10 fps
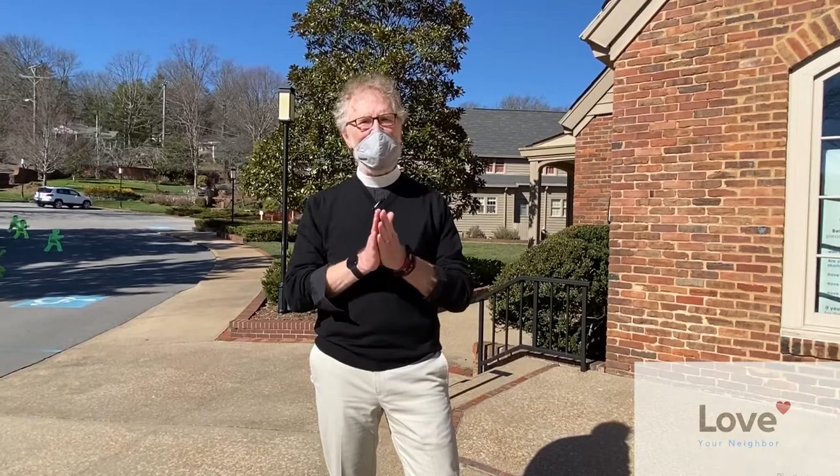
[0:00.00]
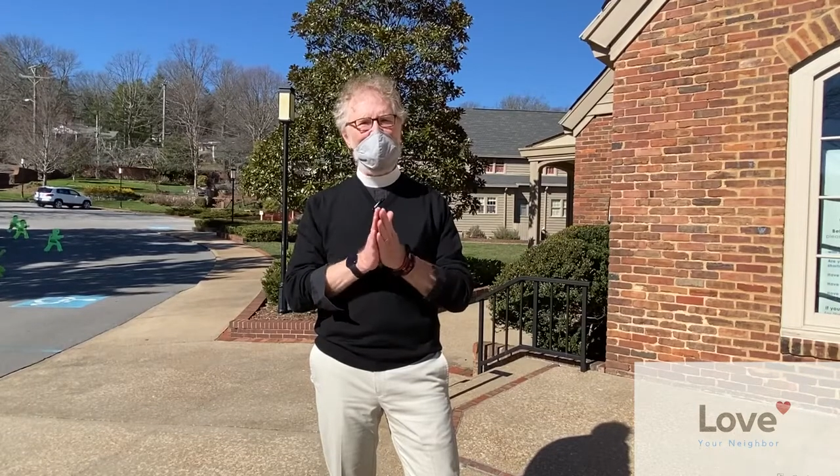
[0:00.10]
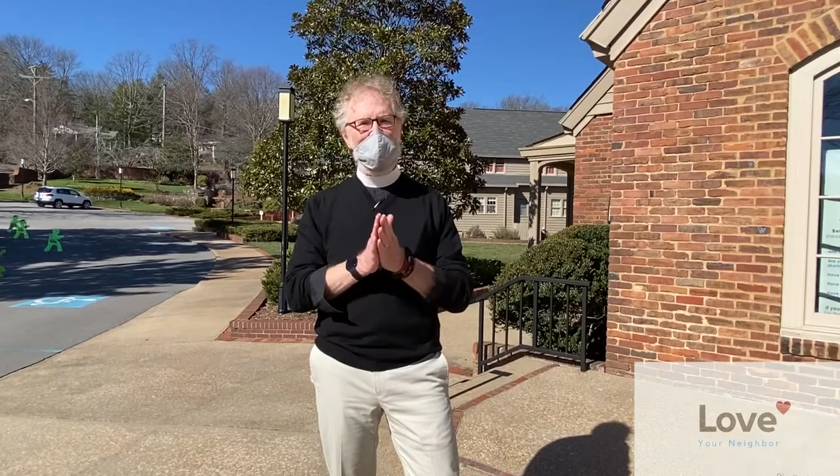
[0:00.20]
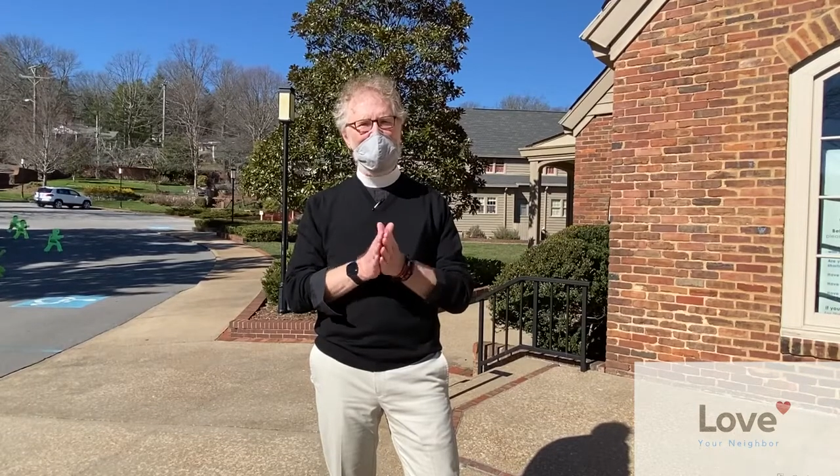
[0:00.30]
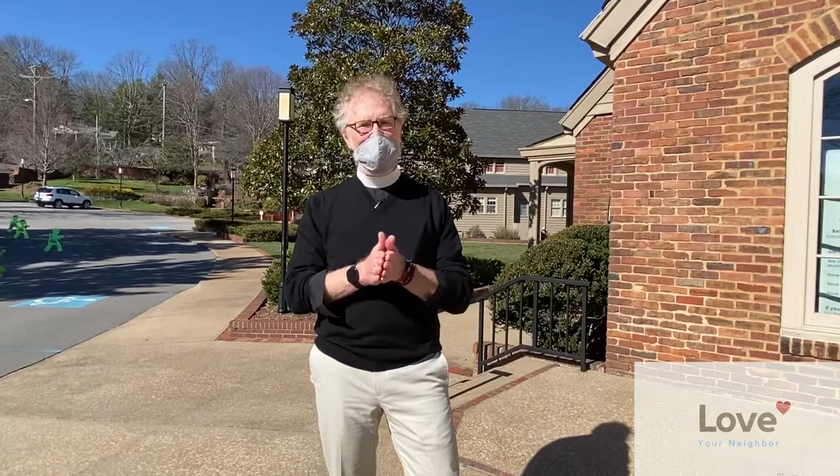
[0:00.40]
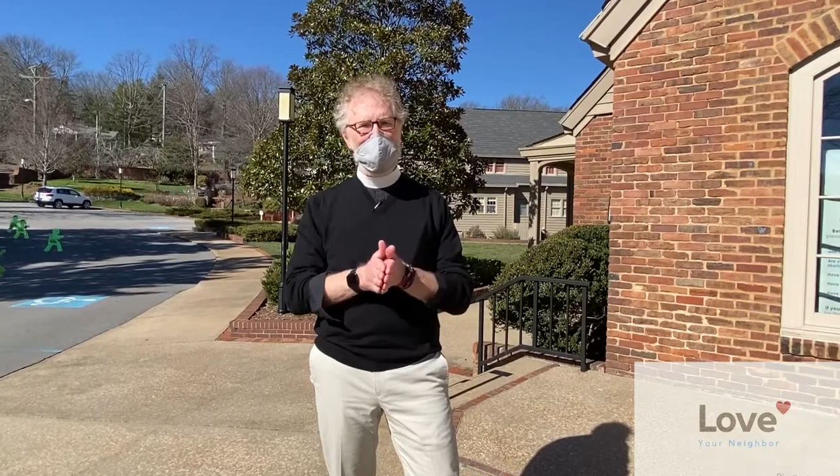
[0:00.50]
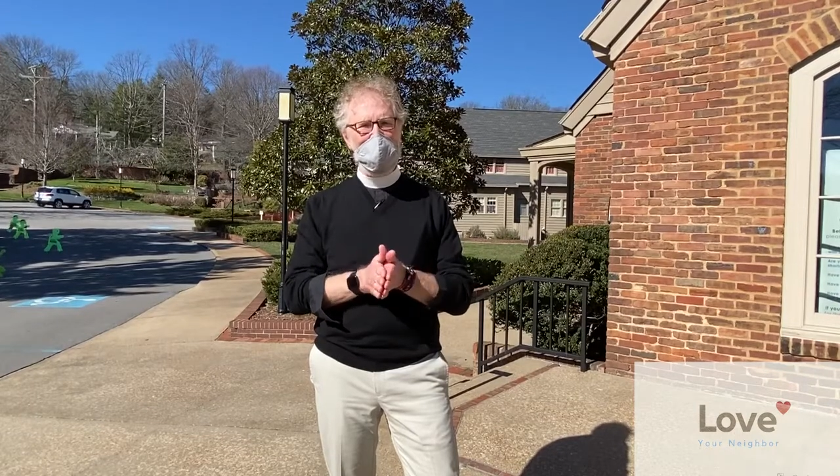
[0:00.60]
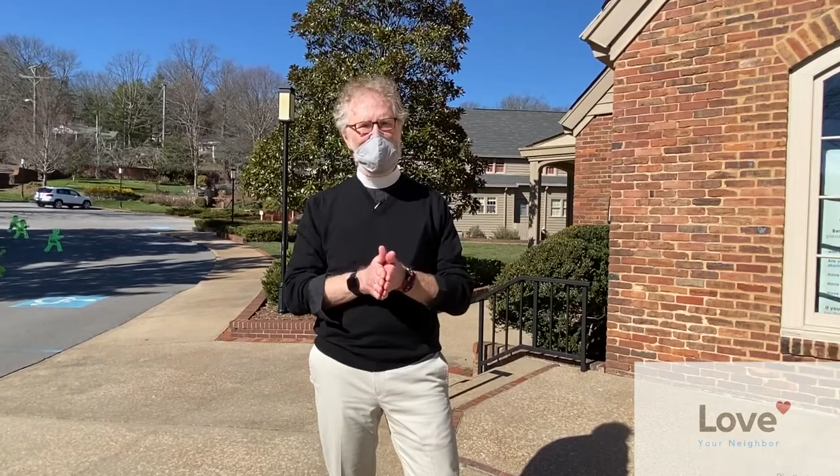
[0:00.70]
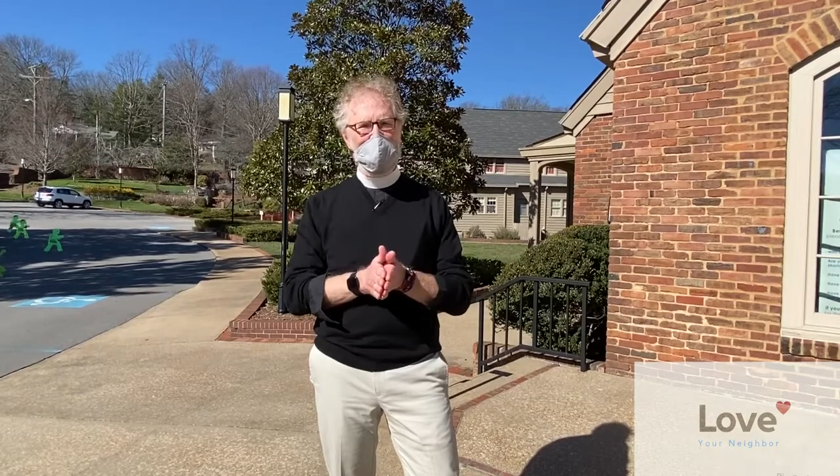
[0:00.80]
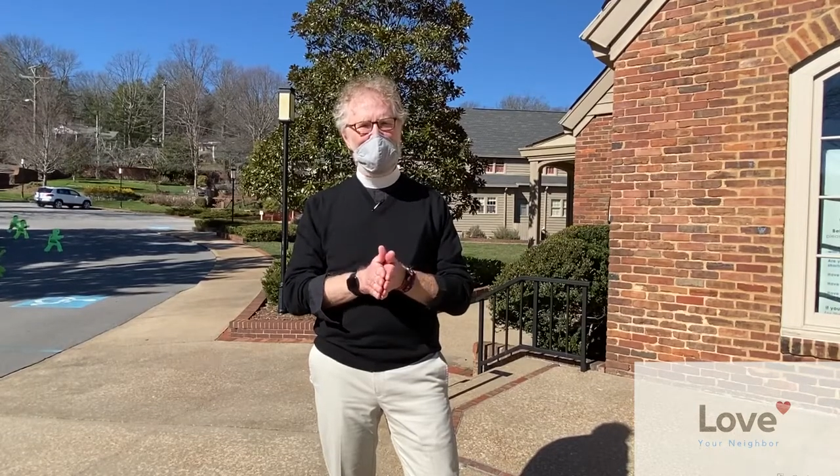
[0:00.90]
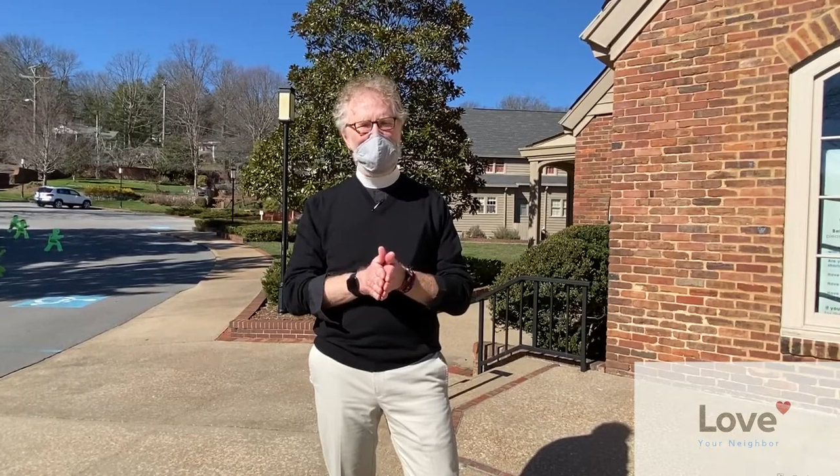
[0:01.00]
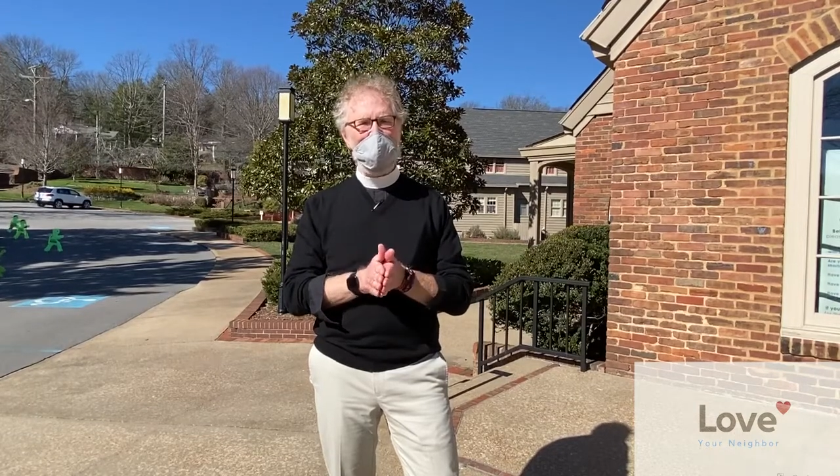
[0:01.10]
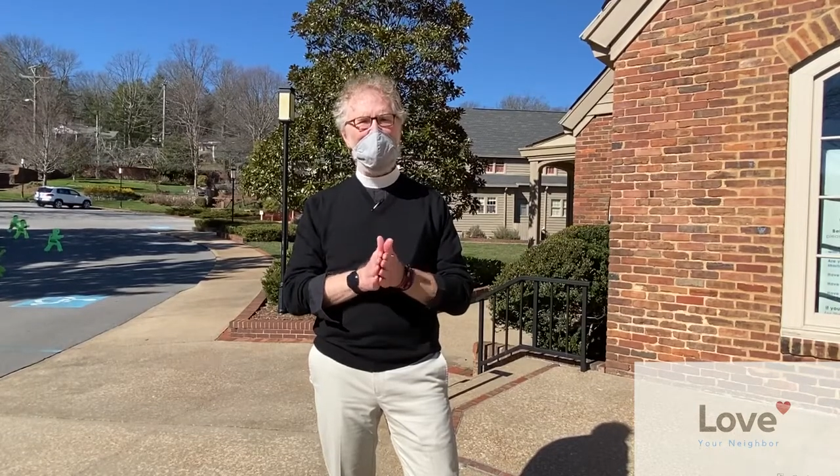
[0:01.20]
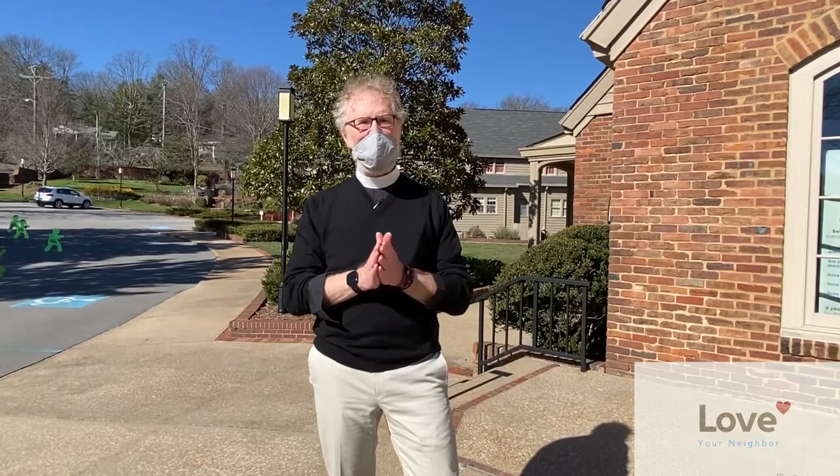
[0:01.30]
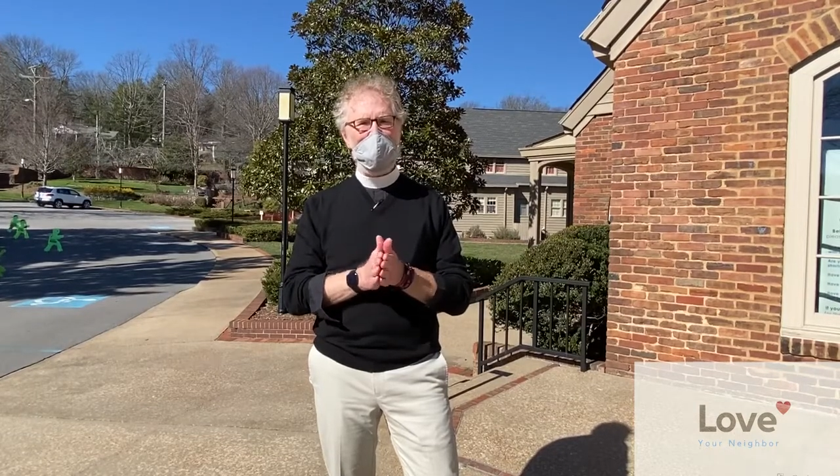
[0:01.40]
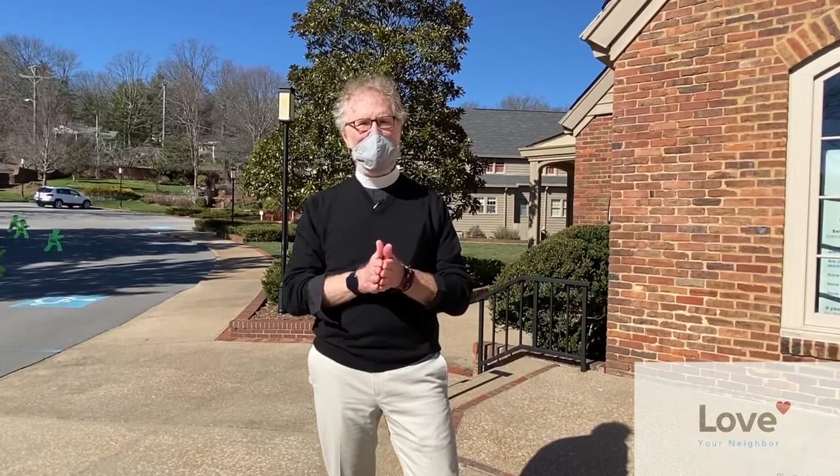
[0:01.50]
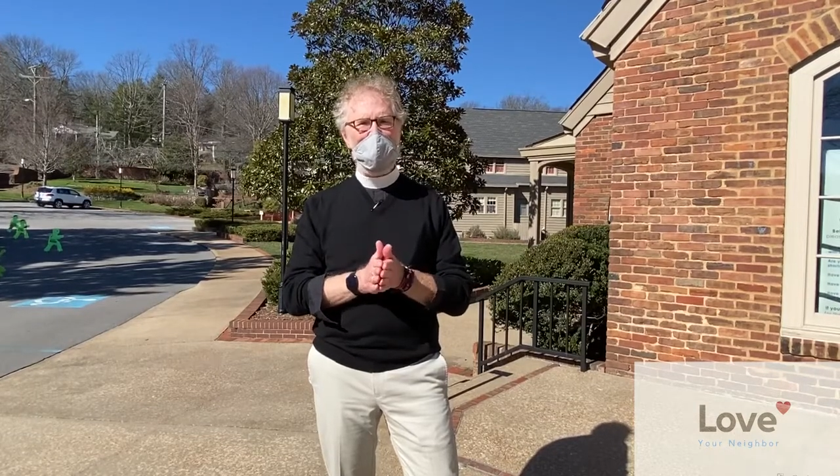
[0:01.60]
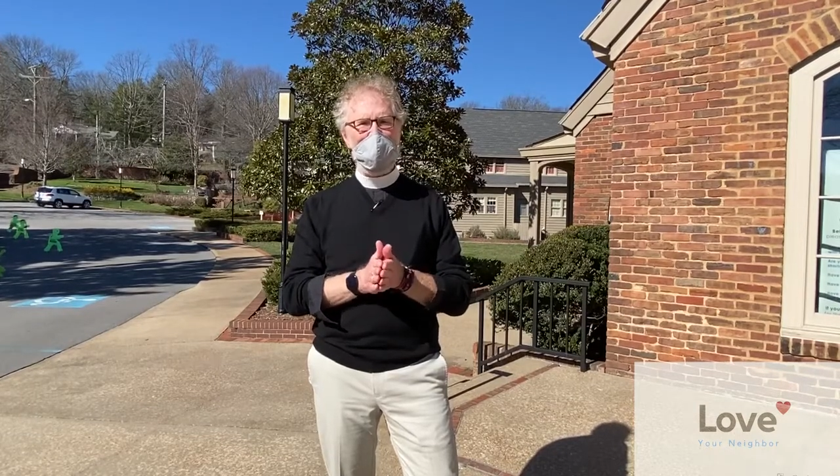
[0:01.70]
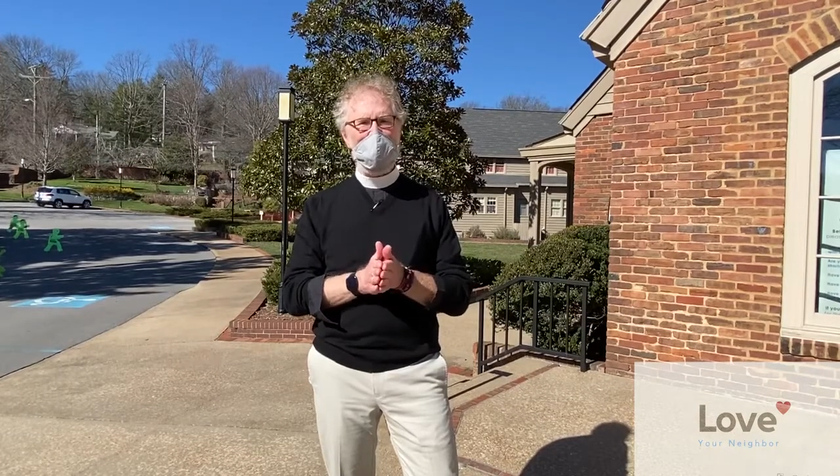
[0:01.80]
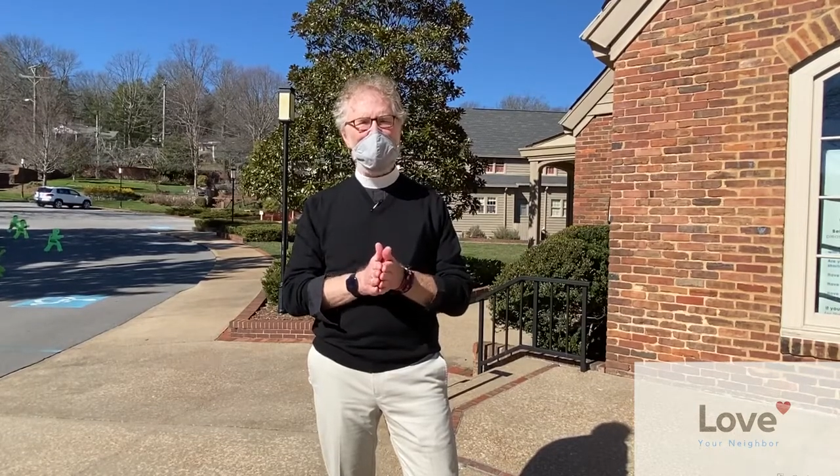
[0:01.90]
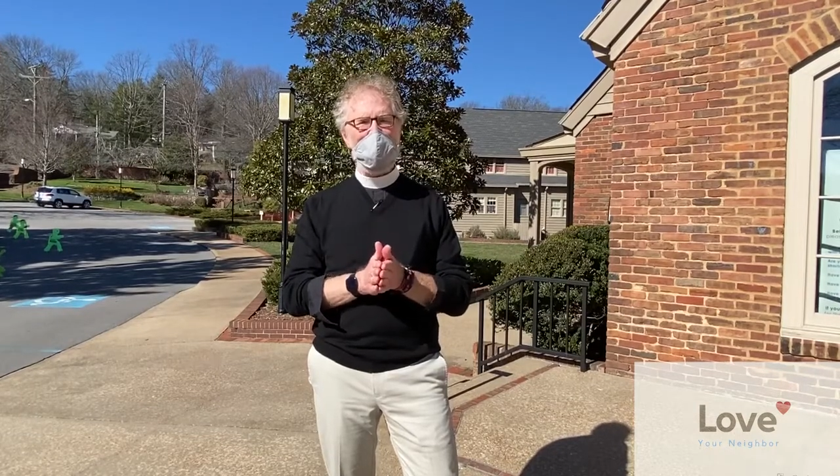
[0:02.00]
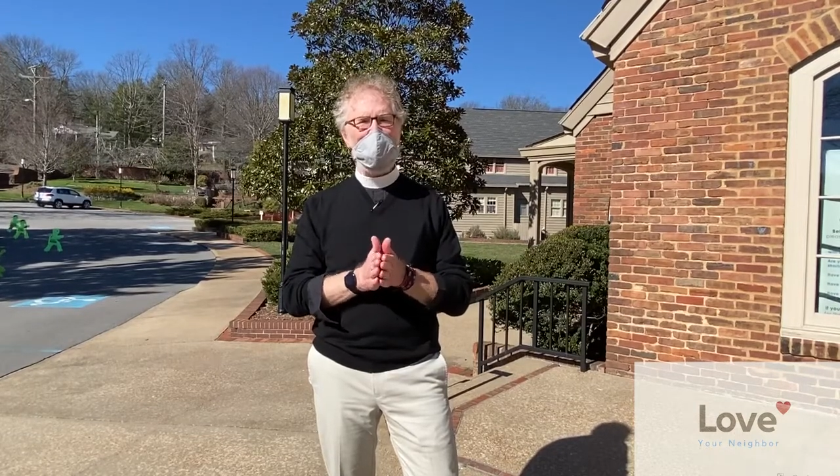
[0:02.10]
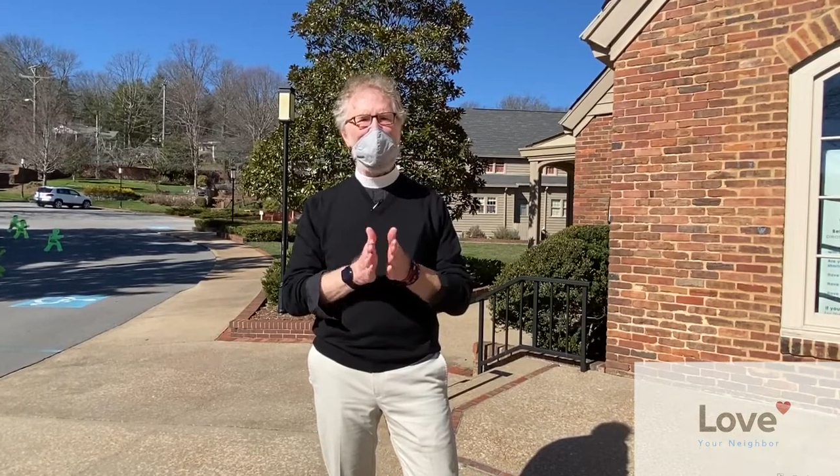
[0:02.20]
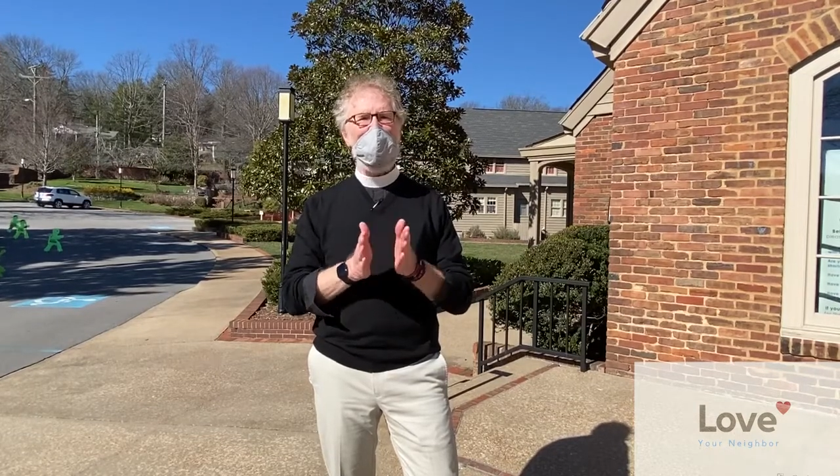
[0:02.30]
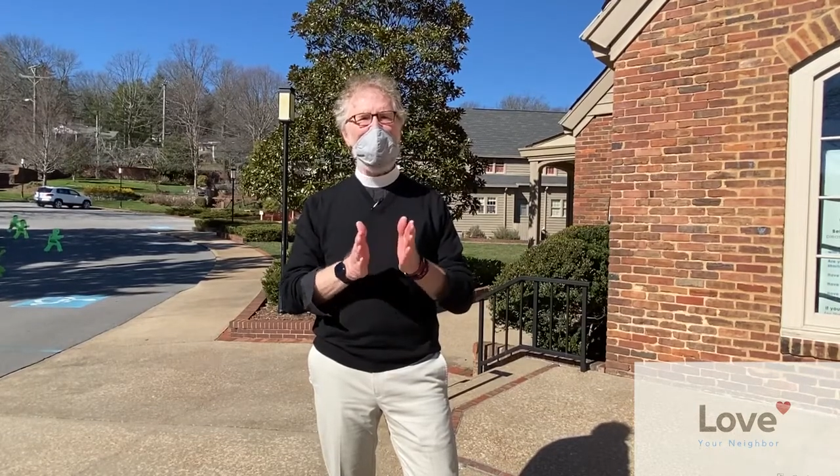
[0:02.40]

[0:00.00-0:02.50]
5:05, three different services.